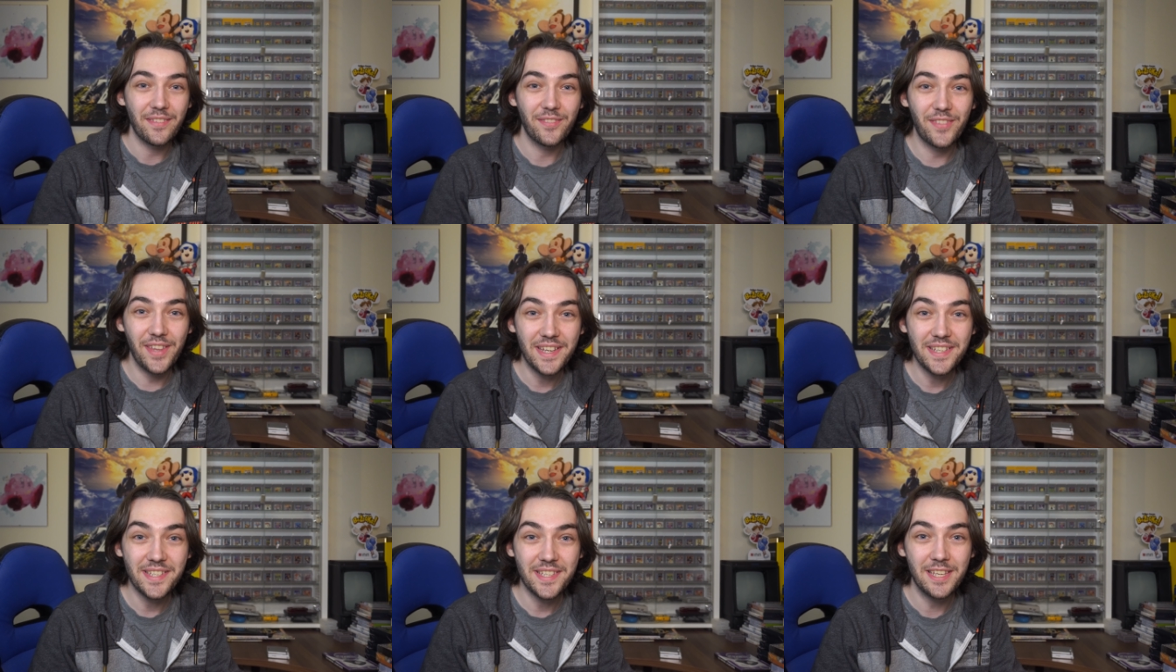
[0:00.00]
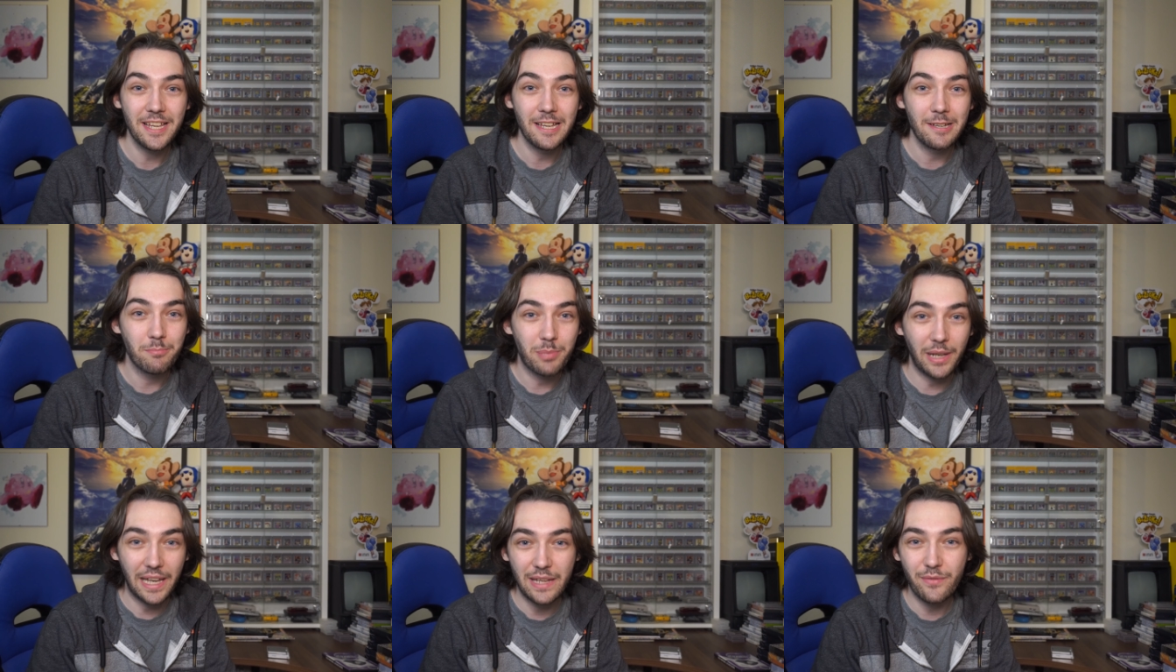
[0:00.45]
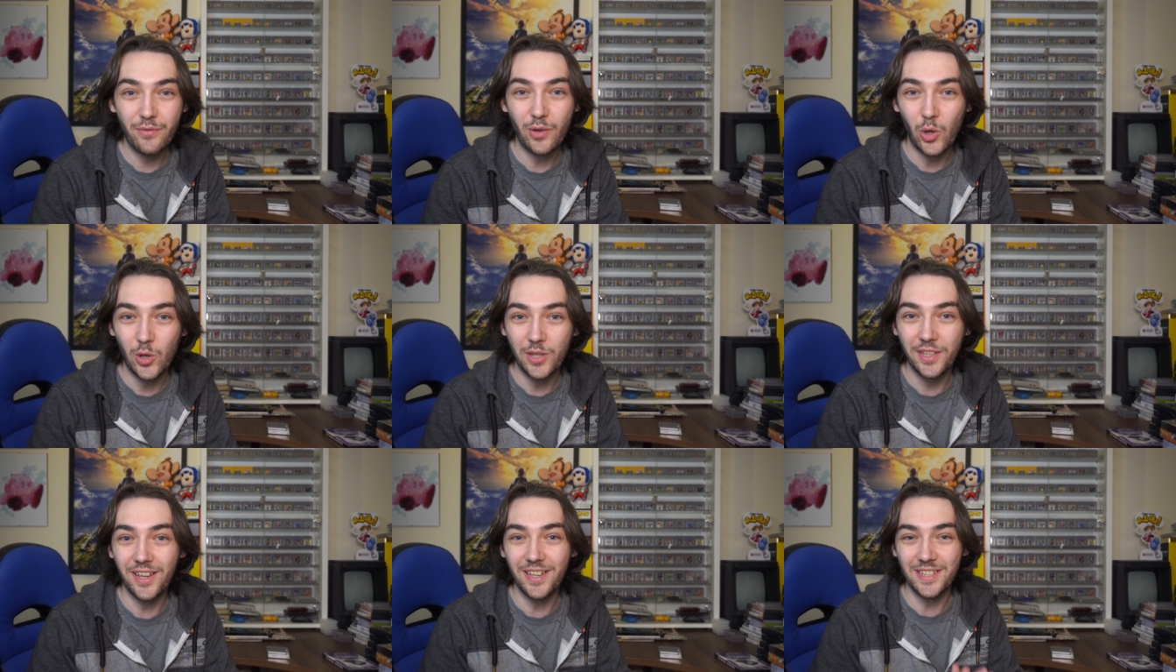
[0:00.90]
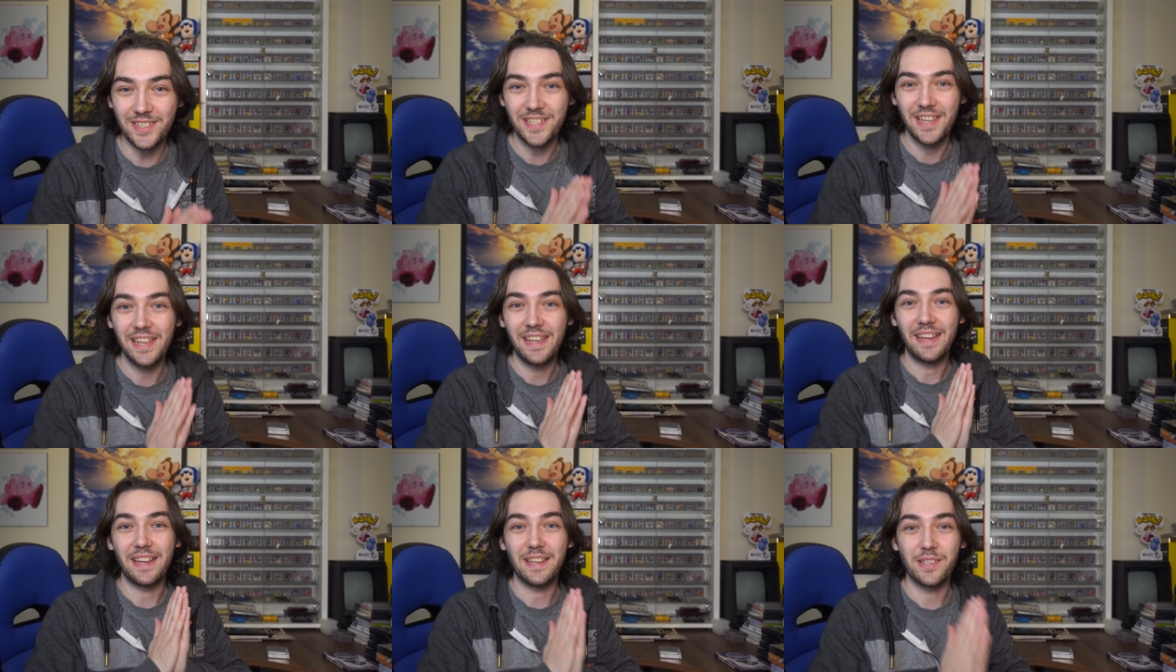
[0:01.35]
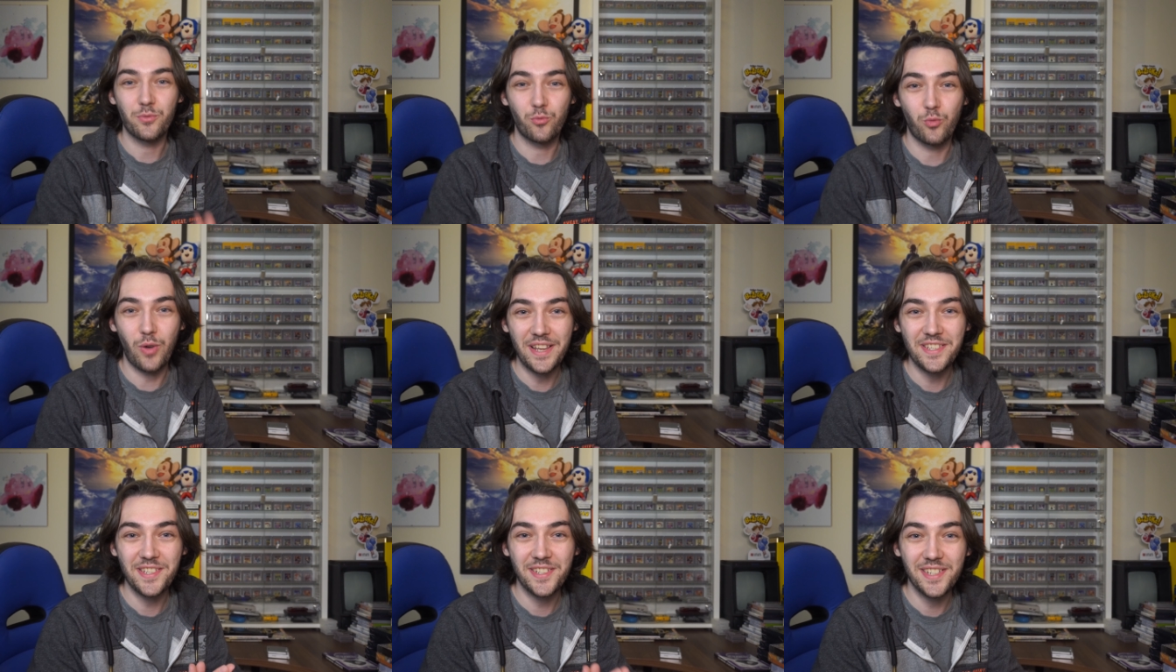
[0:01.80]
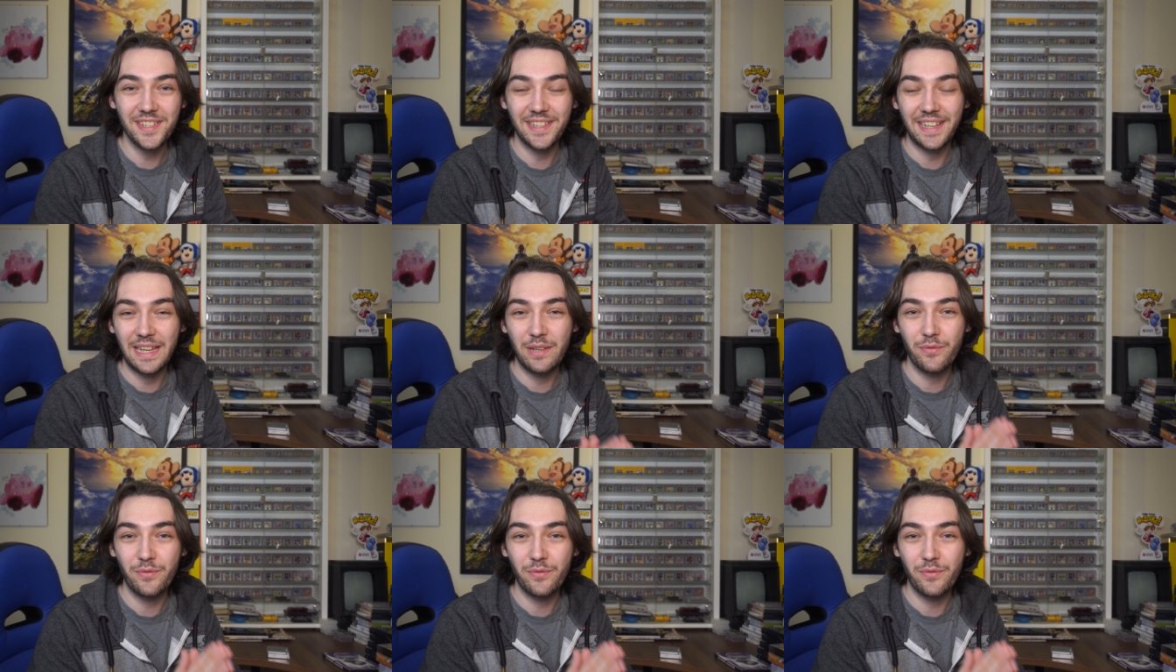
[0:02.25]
This, believe it or not, is Resident